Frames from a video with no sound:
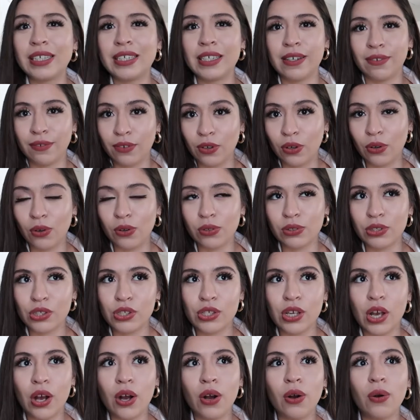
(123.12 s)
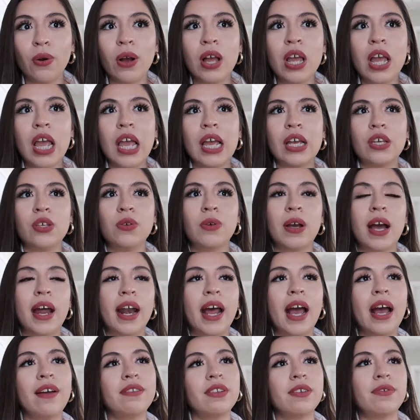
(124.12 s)
difficult. So you kind
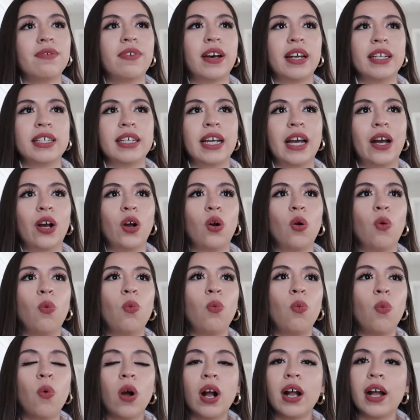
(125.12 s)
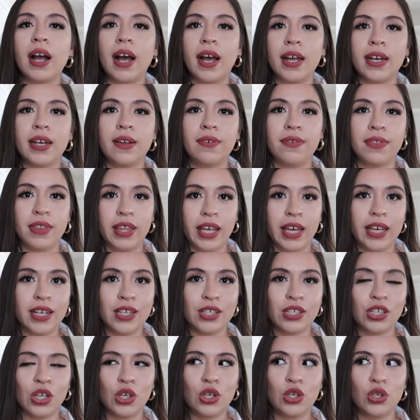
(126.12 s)
of have to find out what kind of
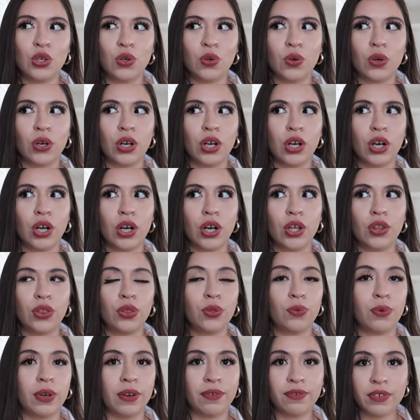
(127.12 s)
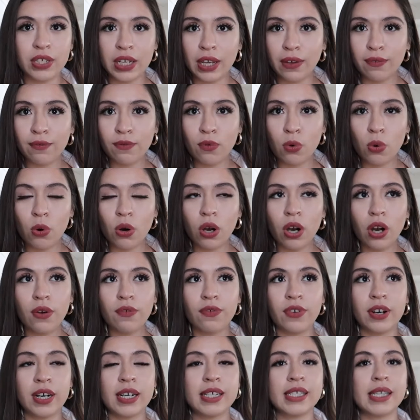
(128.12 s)
things you're thrifting for.
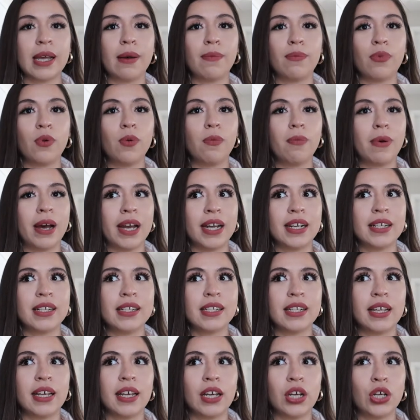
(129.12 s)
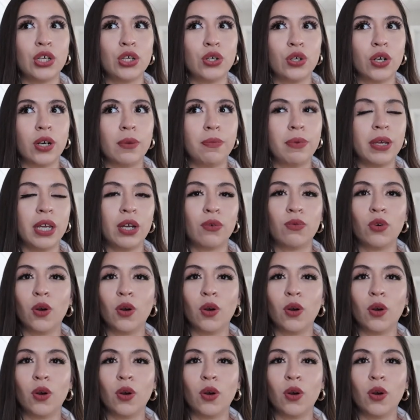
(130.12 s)
For example, mine's like a European